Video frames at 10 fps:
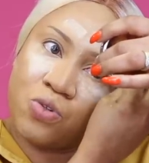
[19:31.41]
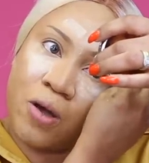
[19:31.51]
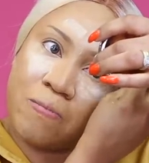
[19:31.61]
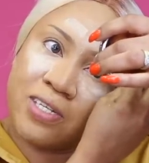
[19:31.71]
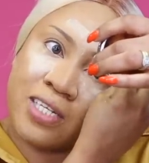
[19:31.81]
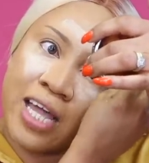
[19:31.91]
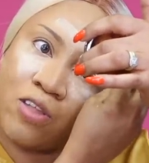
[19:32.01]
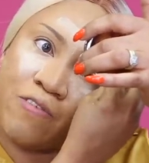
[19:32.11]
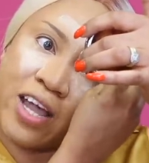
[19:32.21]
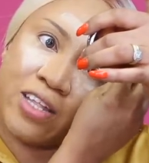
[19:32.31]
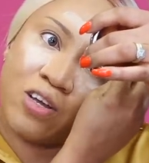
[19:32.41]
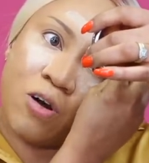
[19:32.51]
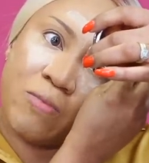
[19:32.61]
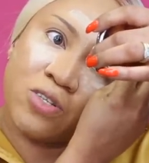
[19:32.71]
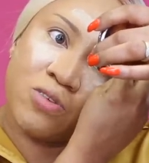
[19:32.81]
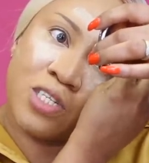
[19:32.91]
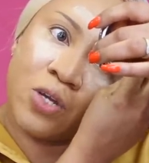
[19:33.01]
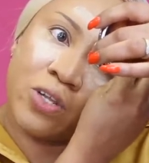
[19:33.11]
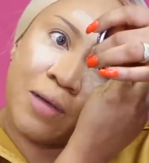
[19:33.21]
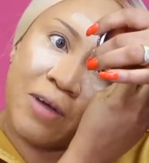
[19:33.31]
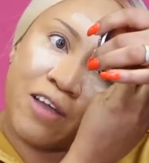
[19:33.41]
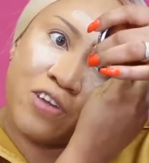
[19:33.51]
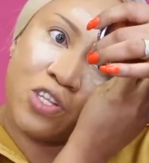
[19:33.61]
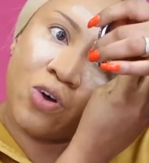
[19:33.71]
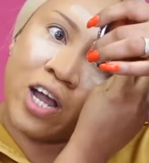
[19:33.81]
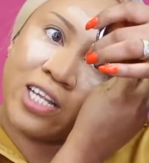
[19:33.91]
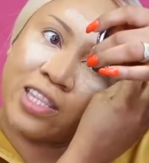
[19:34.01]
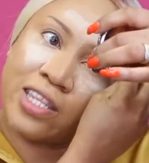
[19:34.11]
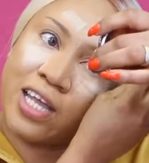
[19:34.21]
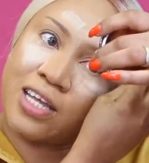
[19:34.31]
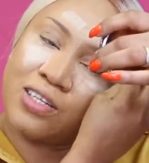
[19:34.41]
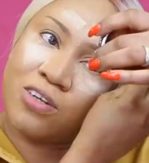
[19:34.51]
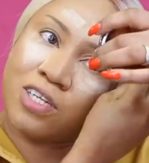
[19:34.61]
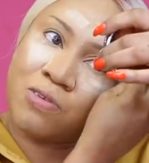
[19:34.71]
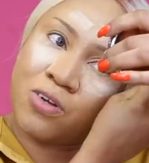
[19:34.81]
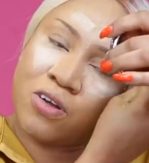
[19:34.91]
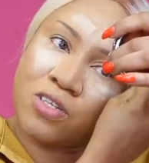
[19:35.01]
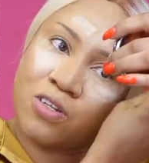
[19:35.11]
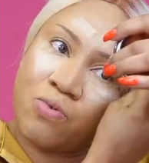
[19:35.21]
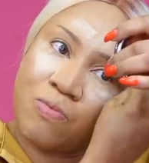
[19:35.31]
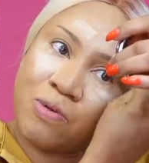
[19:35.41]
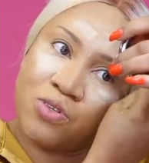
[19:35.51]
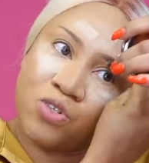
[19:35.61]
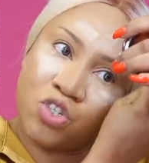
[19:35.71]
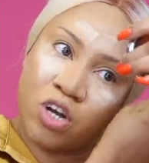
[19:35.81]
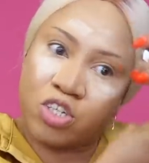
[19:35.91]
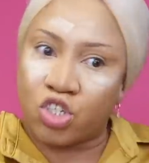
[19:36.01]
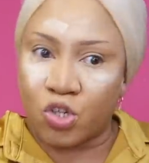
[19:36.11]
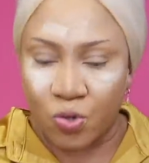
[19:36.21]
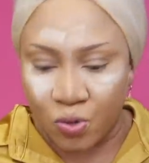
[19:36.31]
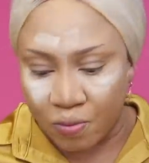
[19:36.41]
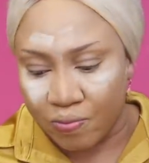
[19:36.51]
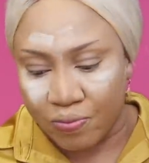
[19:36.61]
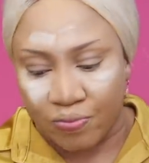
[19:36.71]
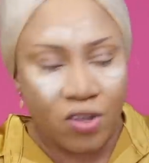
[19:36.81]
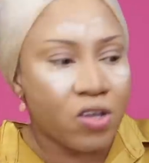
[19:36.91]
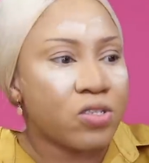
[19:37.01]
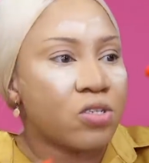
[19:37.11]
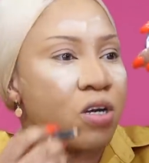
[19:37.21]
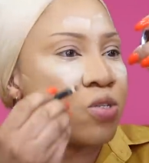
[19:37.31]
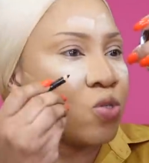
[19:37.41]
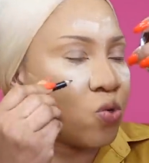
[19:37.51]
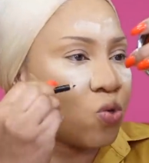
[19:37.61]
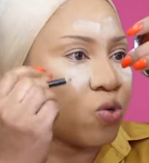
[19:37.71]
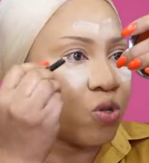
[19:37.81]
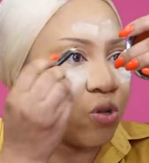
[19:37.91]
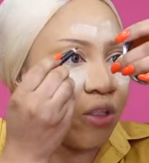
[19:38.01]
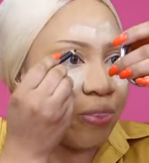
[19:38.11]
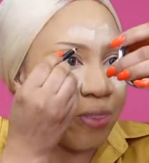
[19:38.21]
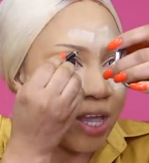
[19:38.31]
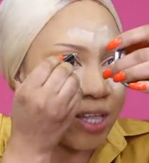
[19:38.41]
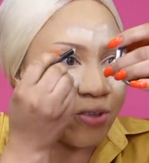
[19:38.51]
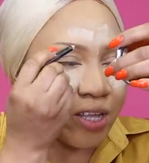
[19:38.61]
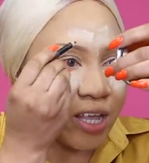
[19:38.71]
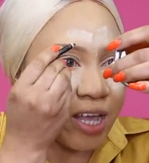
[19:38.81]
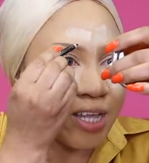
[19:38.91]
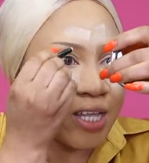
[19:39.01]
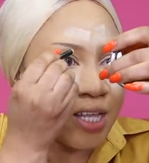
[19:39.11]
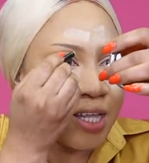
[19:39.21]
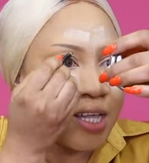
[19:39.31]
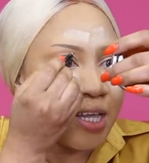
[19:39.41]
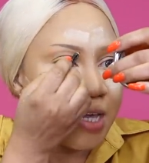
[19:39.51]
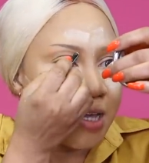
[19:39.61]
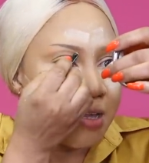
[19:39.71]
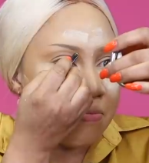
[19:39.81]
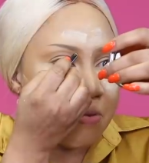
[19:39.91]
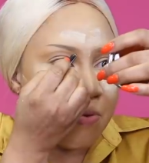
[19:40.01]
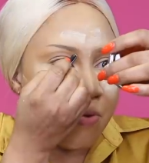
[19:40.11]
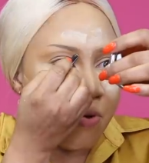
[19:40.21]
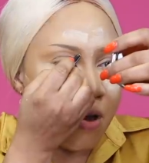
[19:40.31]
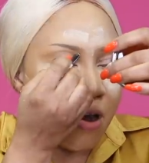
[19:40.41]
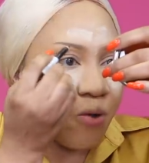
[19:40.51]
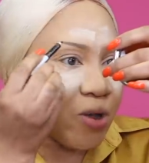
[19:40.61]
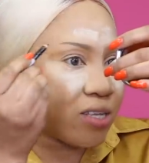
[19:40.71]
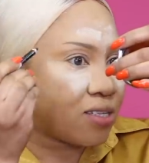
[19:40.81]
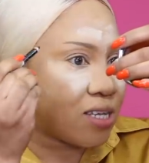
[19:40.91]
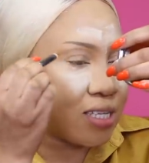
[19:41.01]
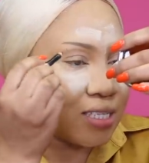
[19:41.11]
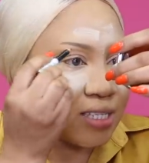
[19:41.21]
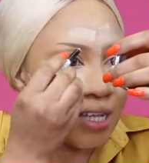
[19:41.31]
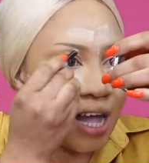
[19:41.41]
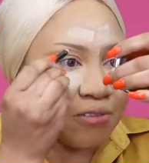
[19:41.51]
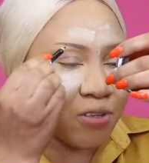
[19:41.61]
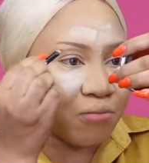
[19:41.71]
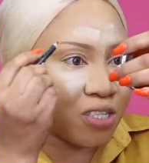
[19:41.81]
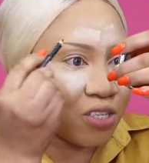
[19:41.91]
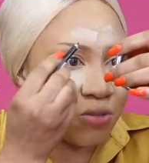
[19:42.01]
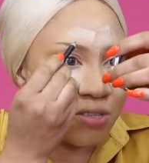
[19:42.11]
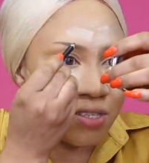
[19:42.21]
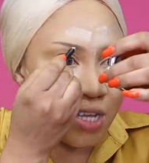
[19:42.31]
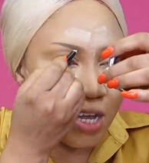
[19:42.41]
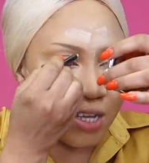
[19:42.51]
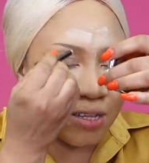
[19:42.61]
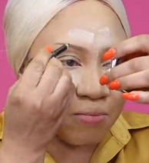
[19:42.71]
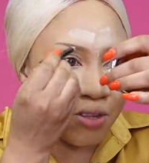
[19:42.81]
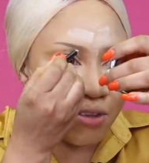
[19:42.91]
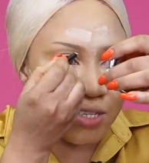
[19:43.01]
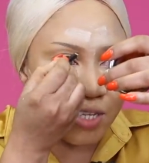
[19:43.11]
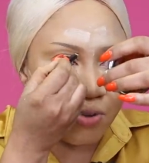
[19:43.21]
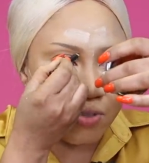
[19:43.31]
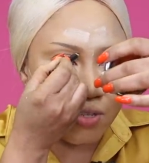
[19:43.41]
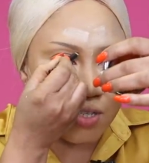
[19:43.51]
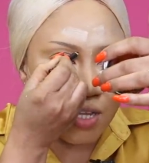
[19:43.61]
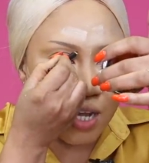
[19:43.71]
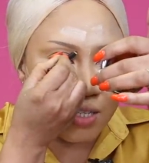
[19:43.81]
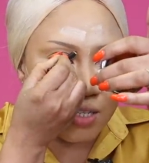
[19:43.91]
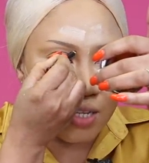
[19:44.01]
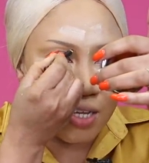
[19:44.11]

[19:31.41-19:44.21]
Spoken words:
Don't be scared of any comment you see under my video or anything just because you don't want people to judge you. Just do your thing, okay? People always have something to say because they don't understand.